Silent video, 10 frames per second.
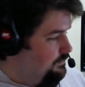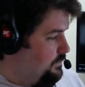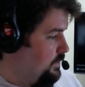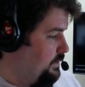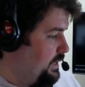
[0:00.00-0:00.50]

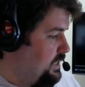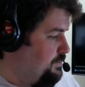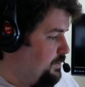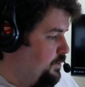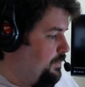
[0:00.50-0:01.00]
Oh, had
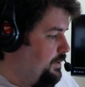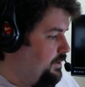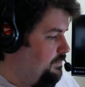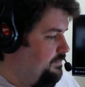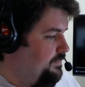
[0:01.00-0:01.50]
Spartan open here.
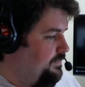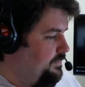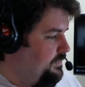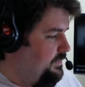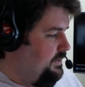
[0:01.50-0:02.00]

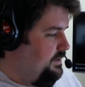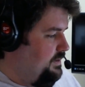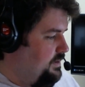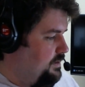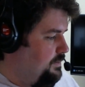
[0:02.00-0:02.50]

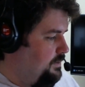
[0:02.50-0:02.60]
Come on.